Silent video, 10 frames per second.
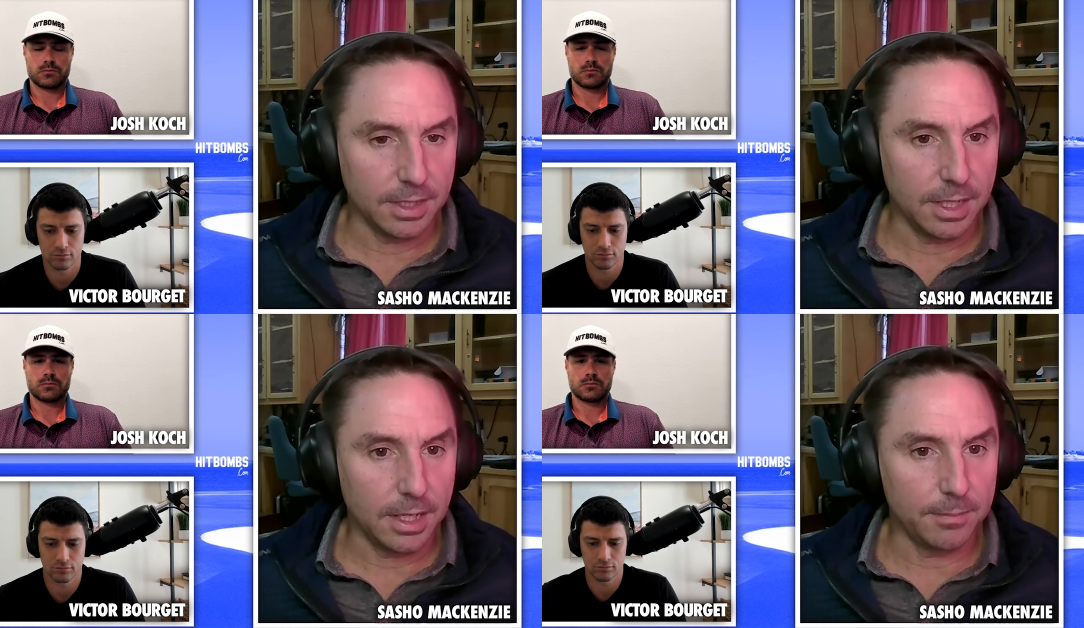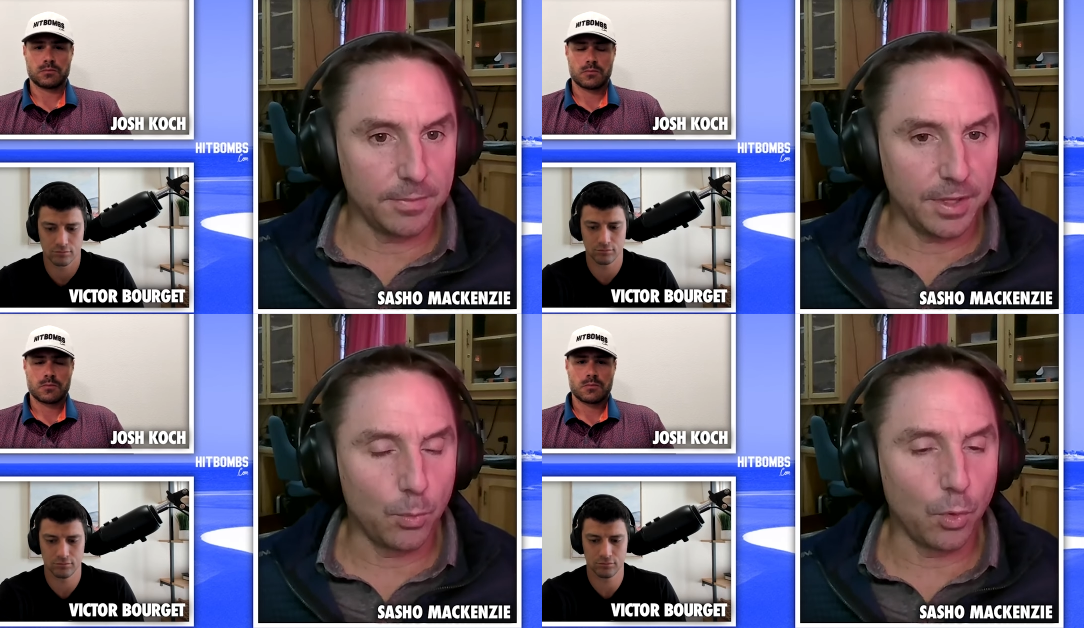Speaker 1: Um,
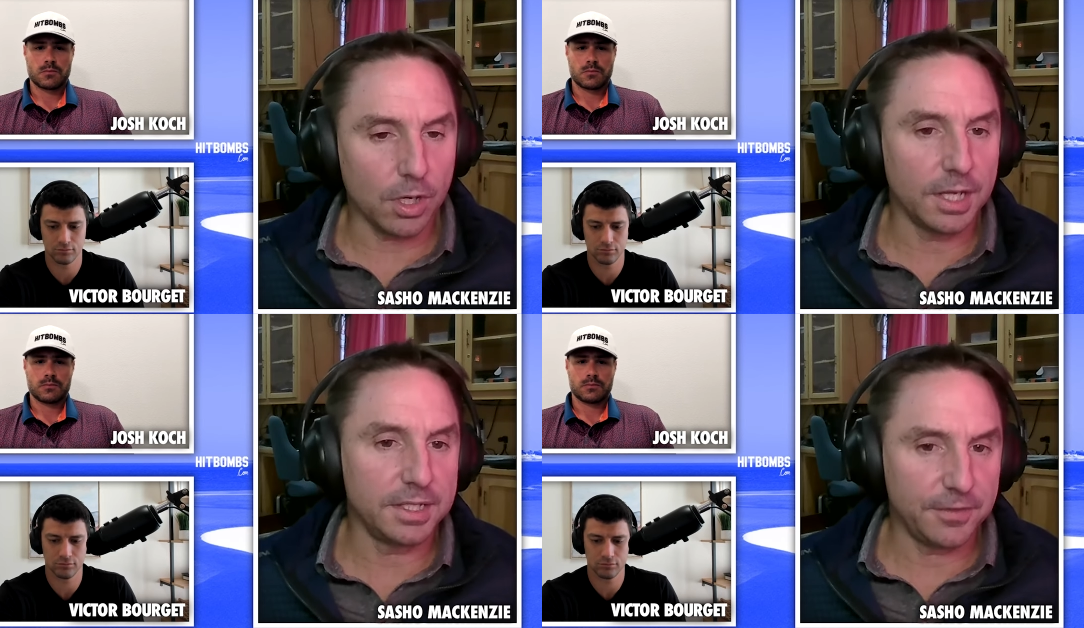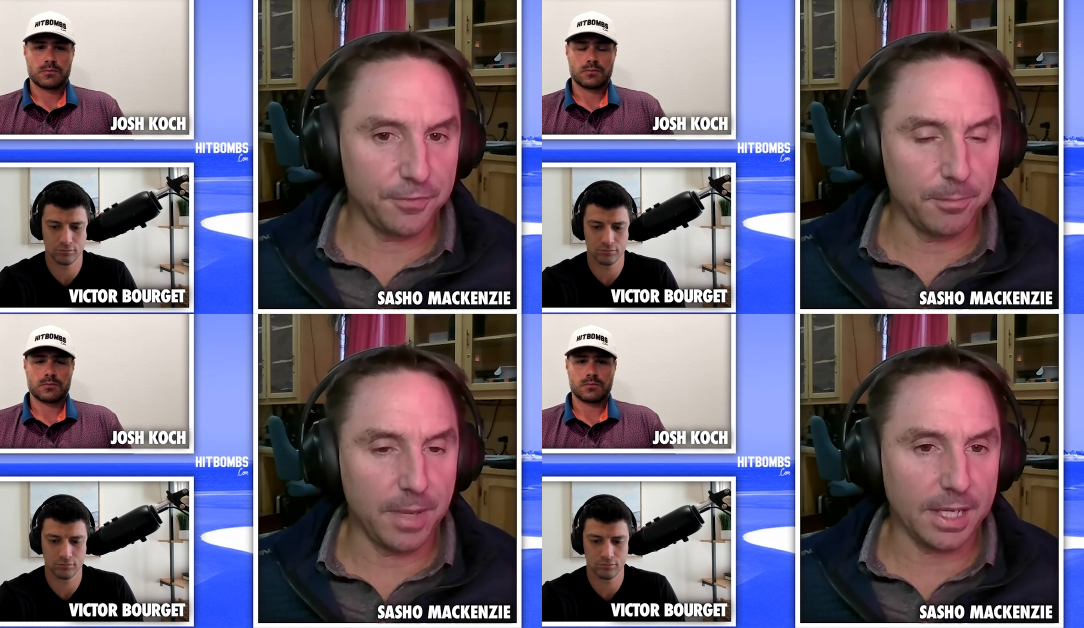they work on
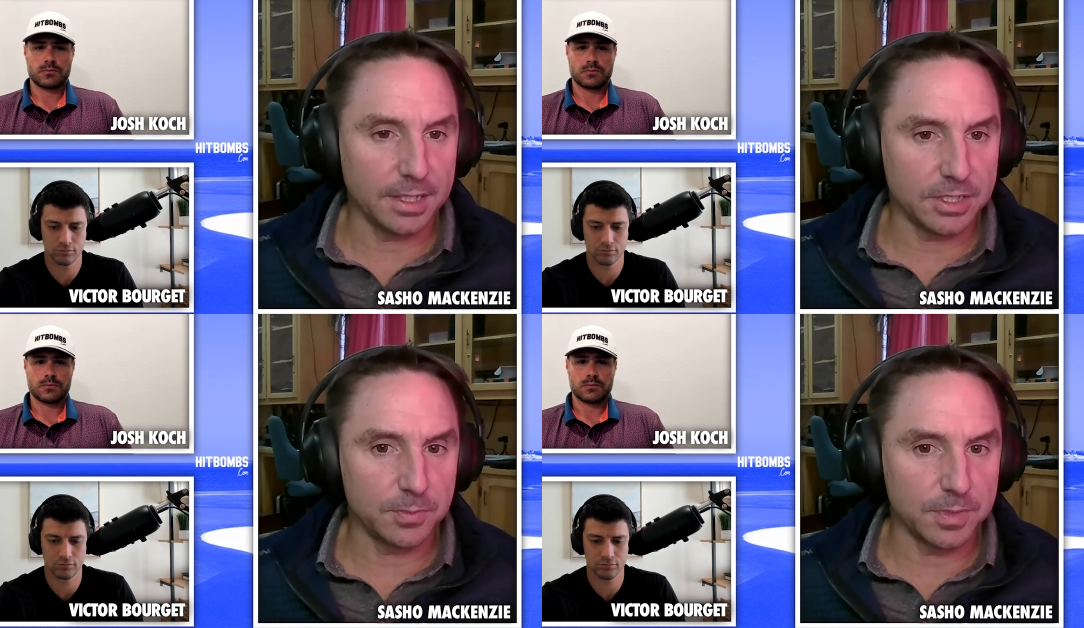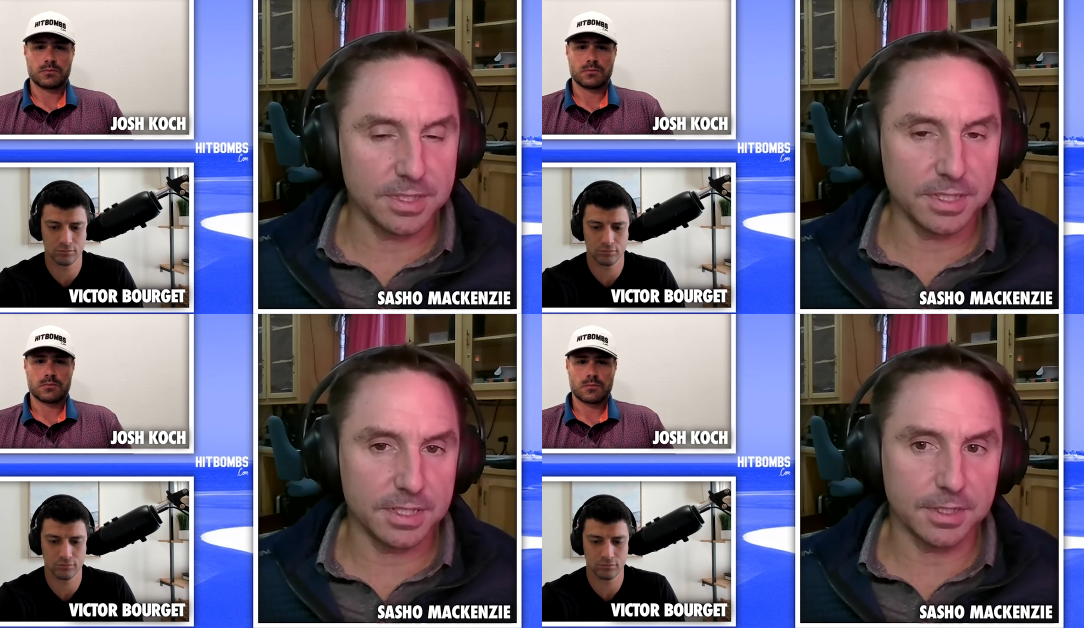different mechanisms in the
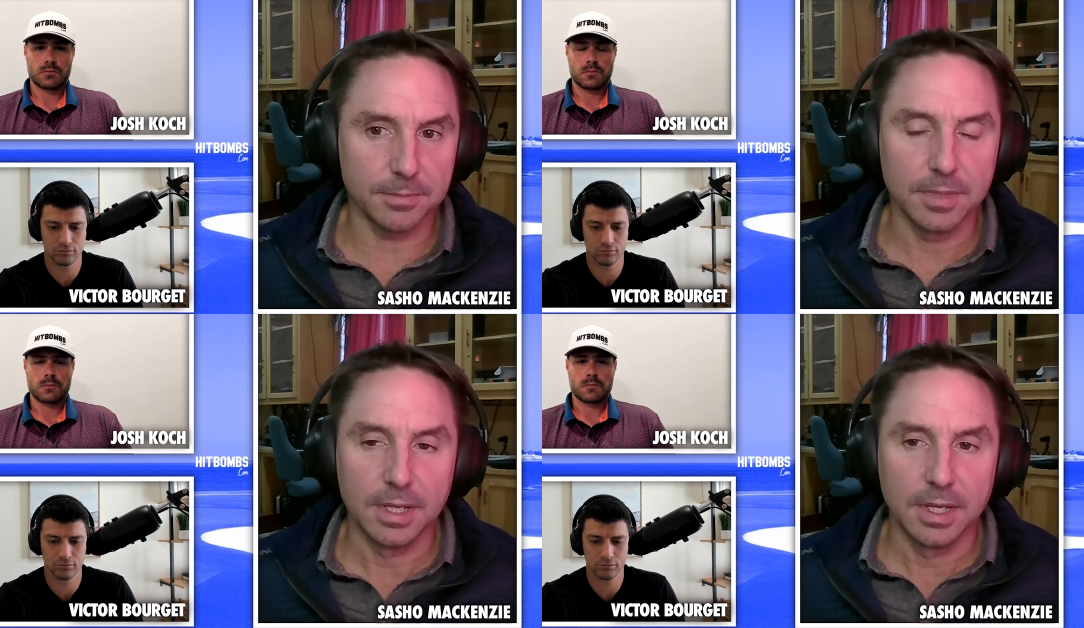system,